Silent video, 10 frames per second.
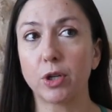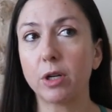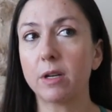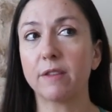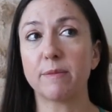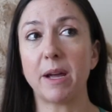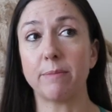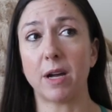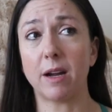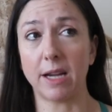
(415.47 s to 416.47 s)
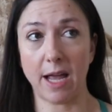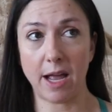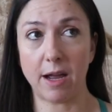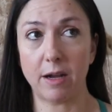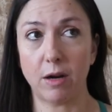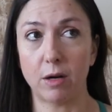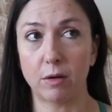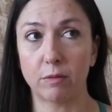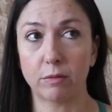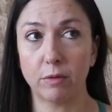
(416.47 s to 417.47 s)
Could if my body had
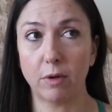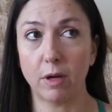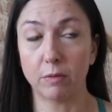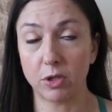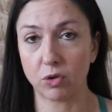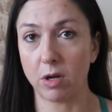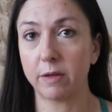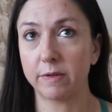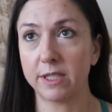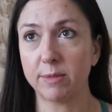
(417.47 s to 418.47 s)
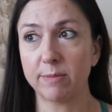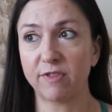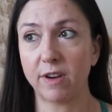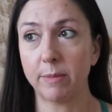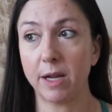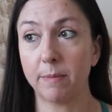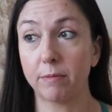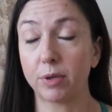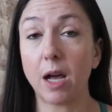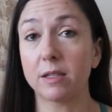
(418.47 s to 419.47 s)
a a withdrawal symptom from it?
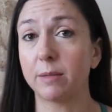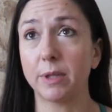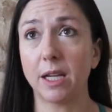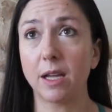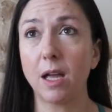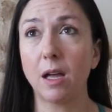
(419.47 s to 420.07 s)
Possibly.